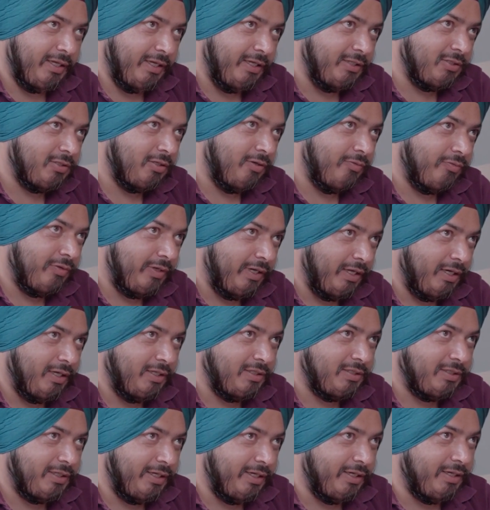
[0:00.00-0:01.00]
in the case of
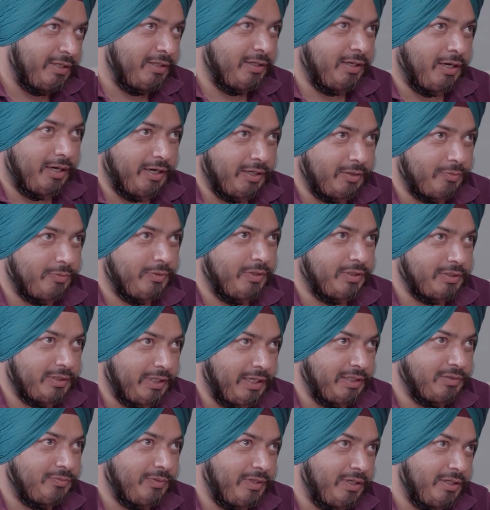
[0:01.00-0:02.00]
real estate and artworks,
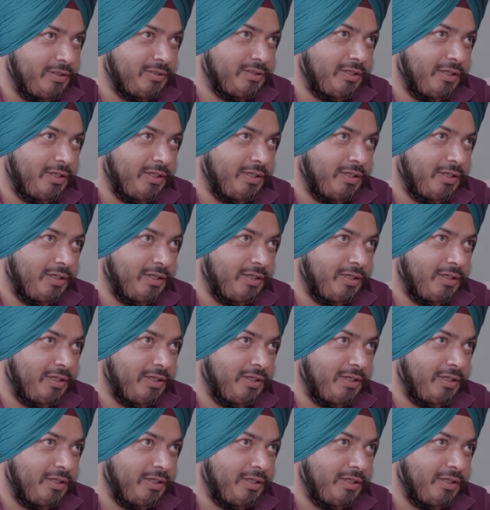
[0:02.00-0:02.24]
as we are